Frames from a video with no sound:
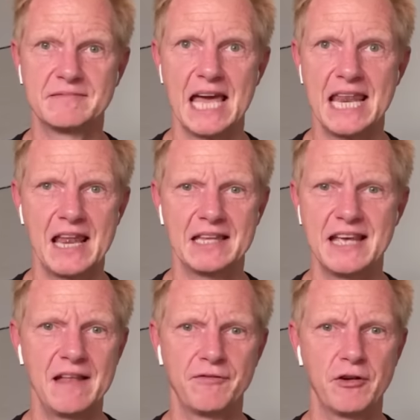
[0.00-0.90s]
ten out of
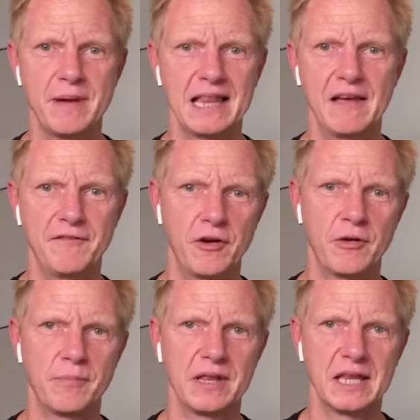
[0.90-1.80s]
ten for a ballet
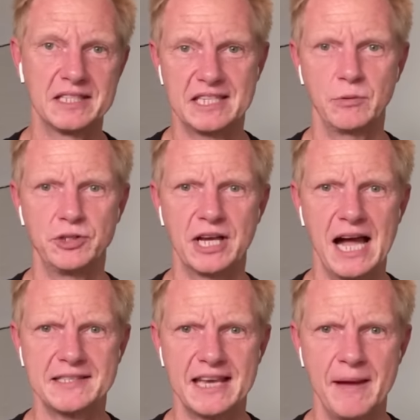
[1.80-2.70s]
photo, but let's see what you
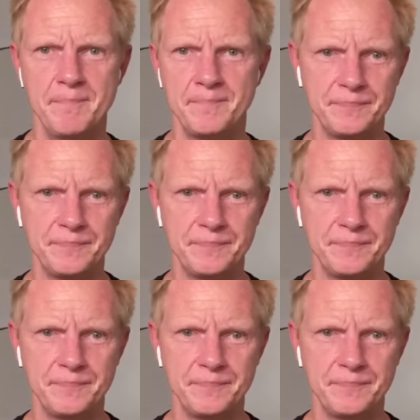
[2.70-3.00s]
got, Sam.